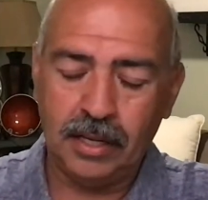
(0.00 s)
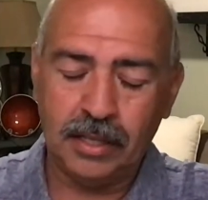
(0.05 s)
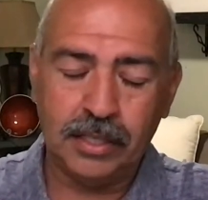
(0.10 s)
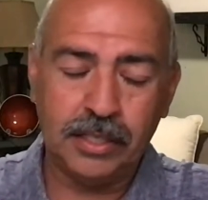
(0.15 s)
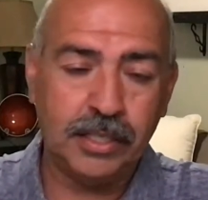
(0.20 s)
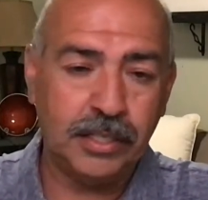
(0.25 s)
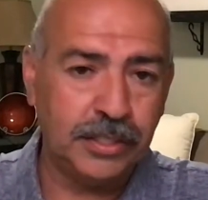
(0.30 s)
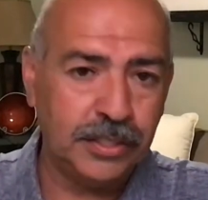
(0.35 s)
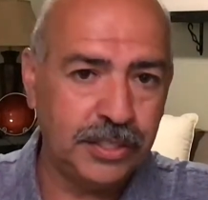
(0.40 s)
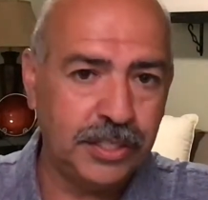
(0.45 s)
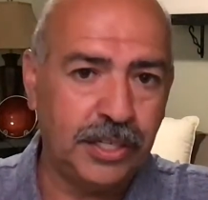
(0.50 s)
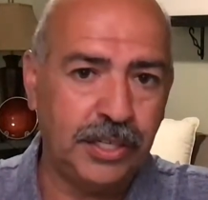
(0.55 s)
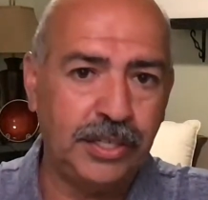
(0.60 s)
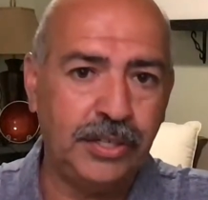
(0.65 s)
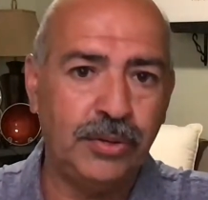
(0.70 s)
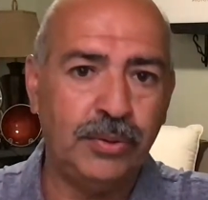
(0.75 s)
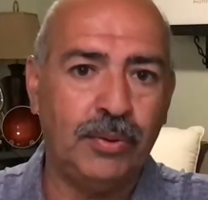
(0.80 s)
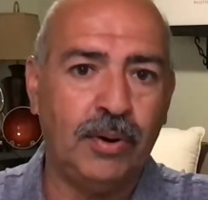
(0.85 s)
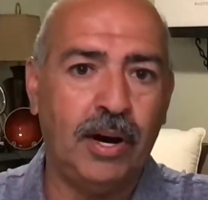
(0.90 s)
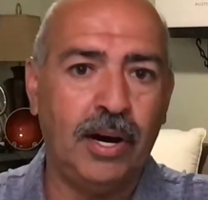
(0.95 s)

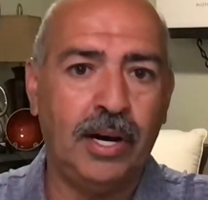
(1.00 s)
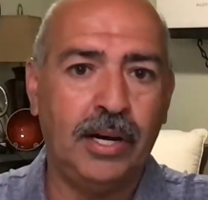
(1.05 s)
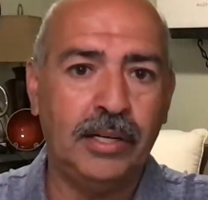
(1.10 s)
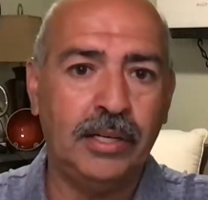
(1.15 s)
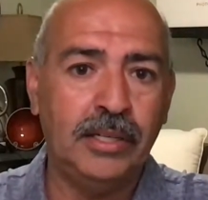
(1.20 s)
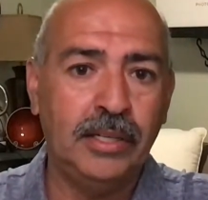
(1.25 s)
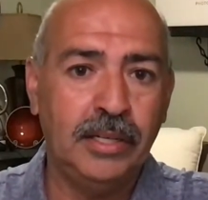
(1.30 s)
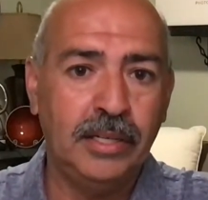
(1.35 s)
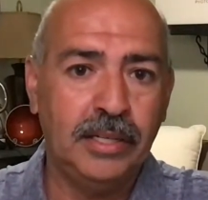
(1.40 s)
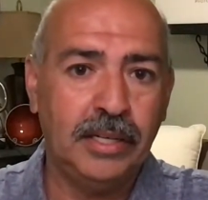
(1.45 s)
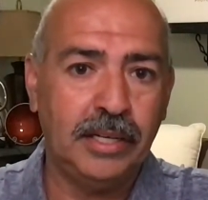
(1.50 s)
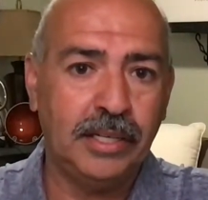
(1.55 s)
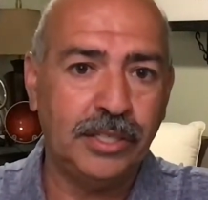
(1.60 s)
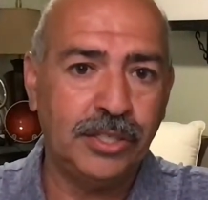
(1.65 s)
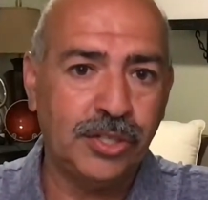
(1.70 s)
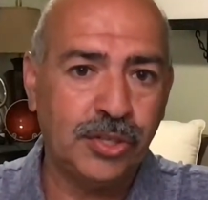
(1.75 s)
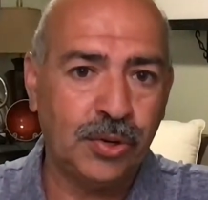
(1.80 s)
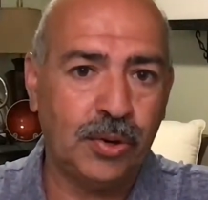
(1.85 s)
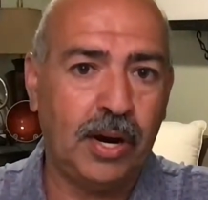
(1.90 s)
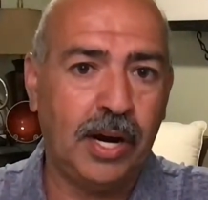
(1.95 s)
continue on and
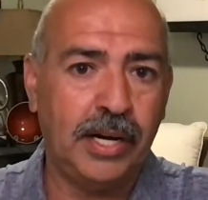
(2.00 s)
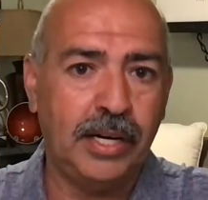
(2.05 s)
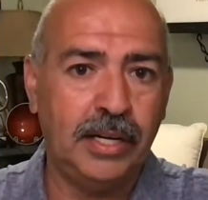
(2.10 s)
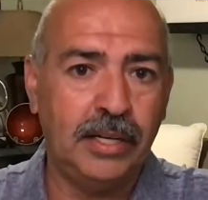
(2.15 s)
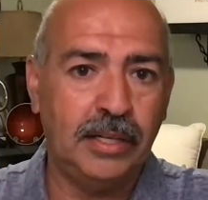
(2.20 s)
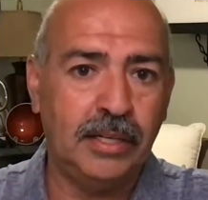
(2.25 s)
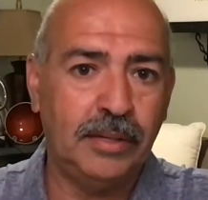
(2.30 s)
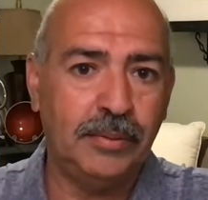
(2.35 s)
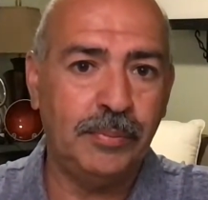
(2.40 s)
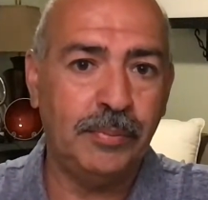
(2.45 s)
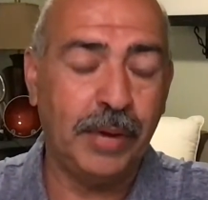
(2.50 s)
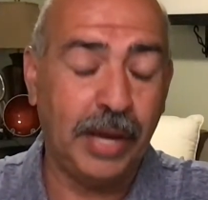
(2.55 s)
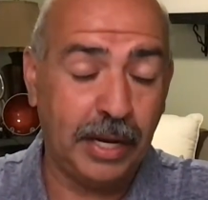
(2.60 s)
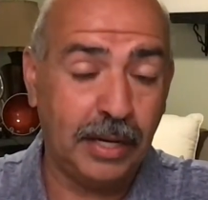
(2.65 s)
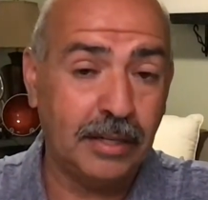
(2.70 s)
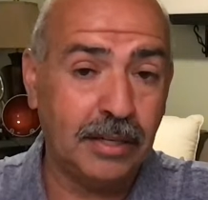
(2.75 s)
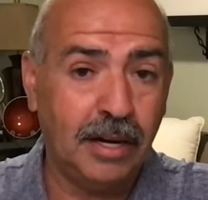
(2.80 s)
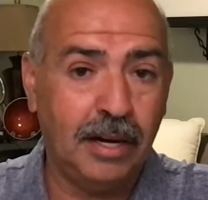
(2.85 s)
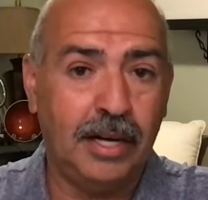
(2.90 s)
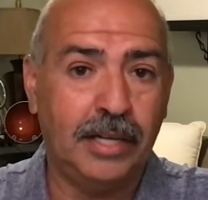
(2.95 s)
try to
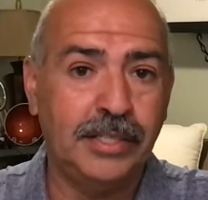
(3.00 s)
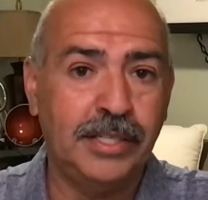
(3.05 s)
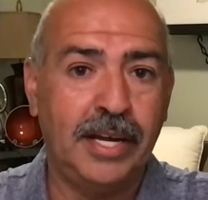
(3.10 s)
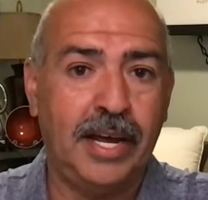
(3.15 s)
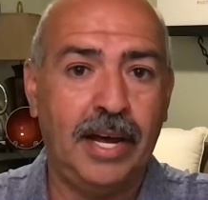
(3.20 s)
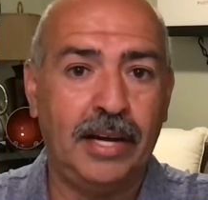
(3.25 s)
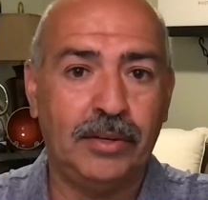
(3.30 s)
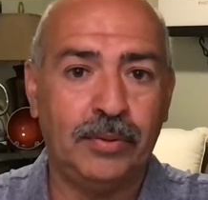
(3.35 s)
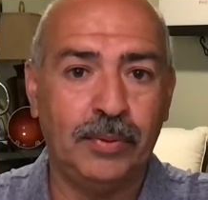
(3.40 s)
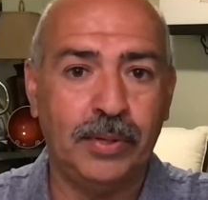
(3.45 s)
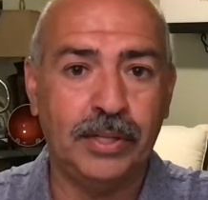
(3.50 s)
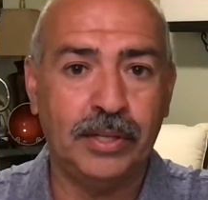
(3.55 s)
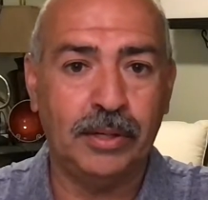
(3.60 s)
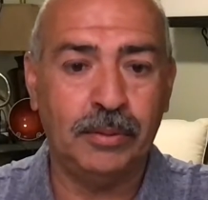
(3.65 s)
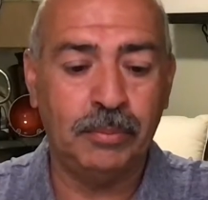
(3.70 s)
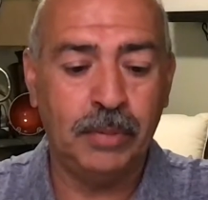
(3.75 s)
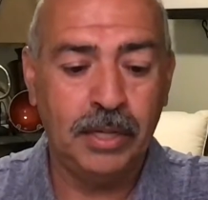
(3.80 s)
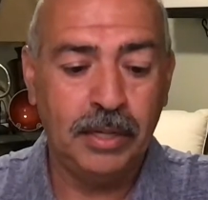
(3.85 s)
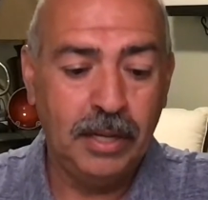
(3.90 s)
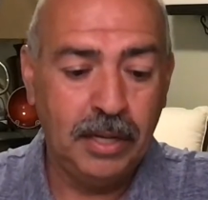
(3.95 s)
make contact with
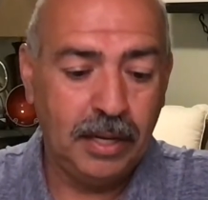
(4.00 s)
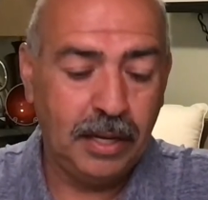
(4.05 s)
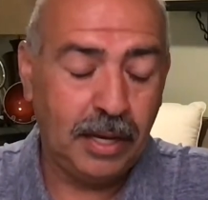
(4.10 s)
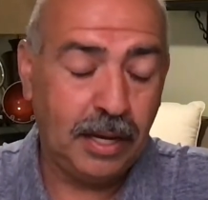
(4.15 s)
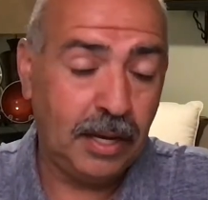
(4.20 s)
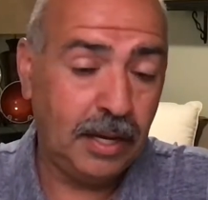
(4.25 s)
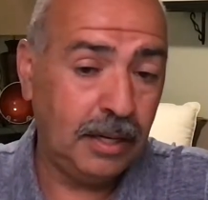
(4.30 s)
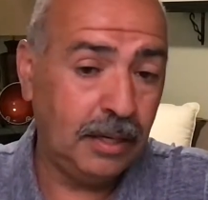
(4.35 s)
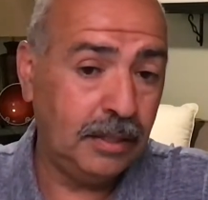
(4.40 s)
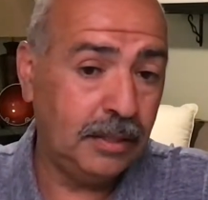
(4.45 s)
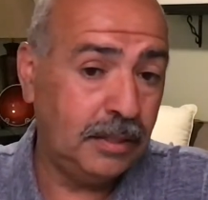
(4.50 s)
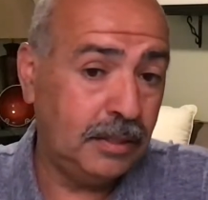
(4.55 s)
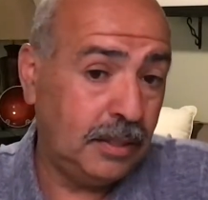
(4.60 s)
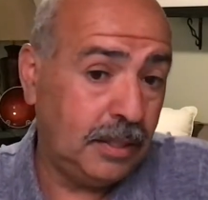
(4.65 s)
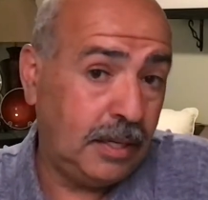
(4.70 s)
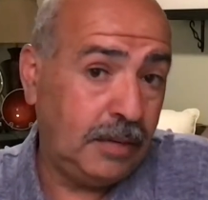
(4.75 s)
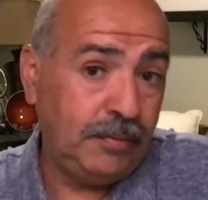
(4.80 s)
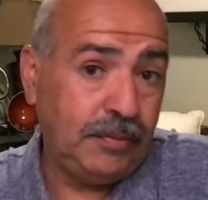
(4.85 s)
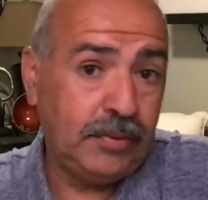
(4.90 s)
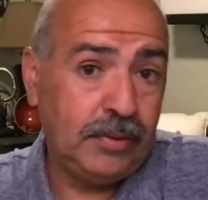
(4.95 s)
them. And
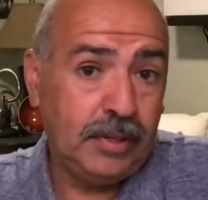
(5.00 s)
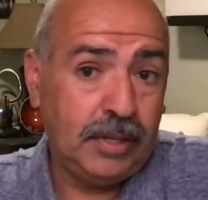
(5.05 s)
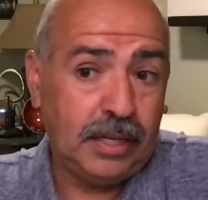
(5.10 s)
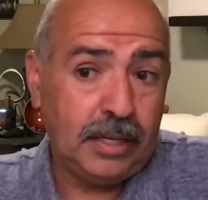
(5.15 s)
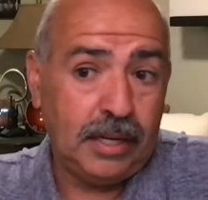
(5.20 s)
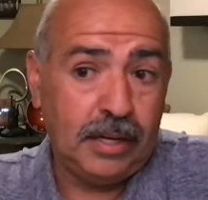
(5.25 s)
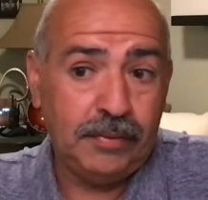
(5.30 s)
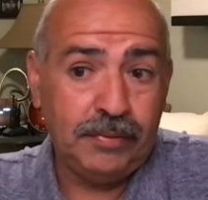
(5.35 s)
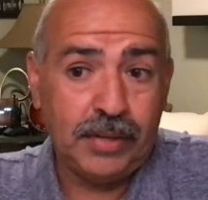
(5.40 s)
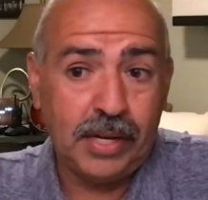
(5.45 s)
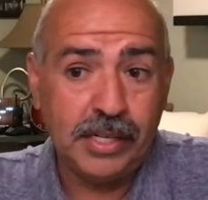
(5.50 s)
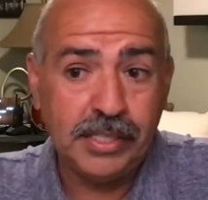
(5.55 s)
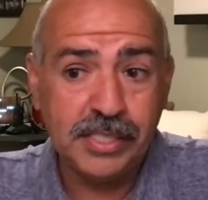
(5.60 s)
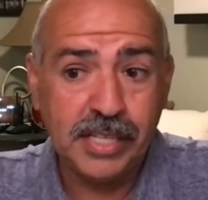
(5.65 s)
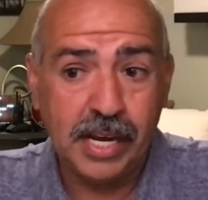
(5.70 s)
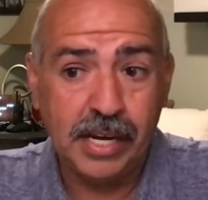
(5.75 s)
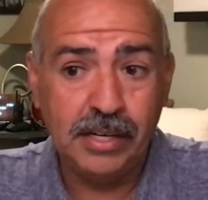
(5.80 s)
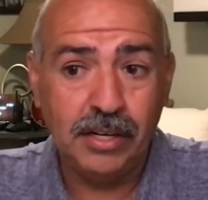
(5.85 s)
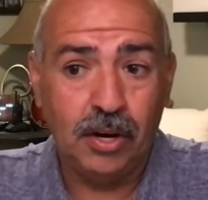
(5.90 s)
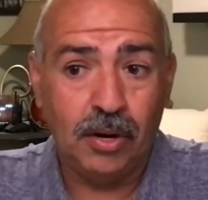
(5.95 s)
if they
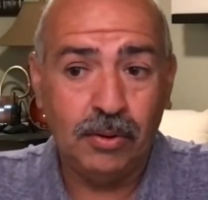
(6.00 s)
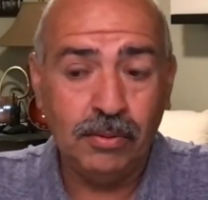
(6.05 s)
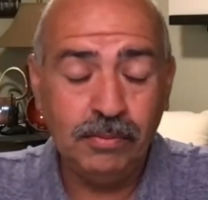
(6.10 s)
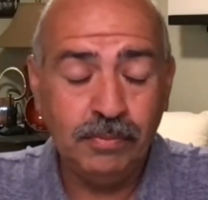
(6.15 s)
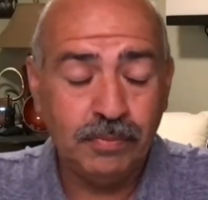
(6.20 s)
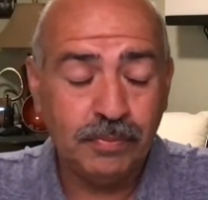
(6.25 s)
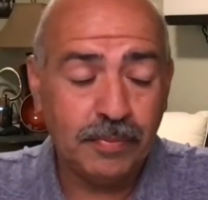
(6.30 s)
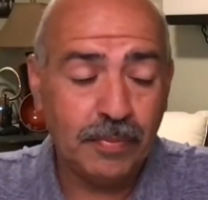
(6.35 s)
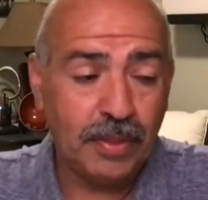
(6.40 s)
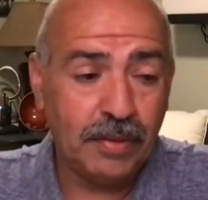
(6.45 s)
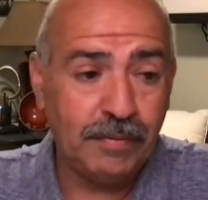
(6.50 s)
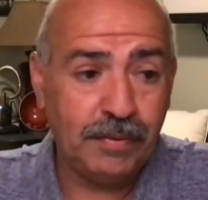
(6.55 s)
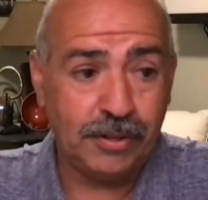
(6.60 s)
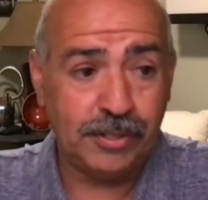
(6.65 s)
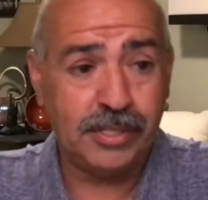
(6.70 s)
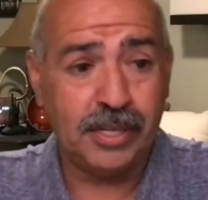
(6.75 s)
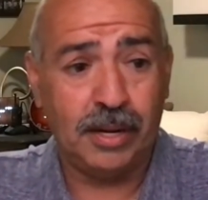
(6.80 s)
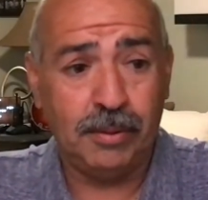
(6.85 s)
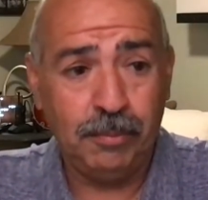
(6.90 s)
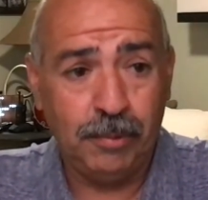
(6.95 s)
say no for
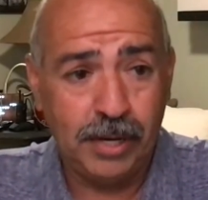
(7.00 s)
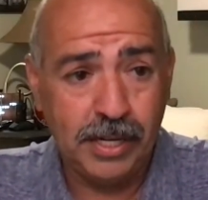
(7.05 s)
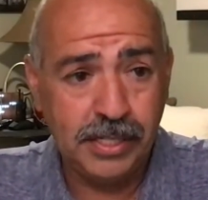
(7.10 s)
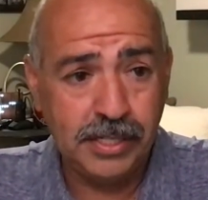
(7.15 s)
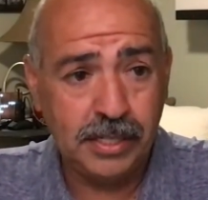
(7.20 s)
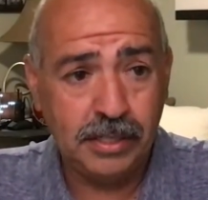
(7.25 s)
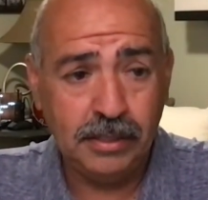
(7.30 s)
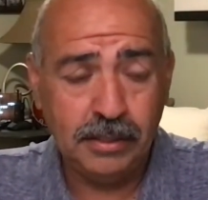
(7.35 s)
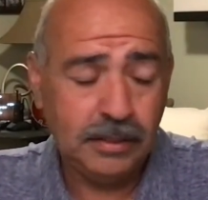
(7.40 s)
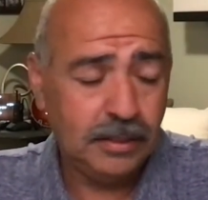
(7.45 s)
some reason,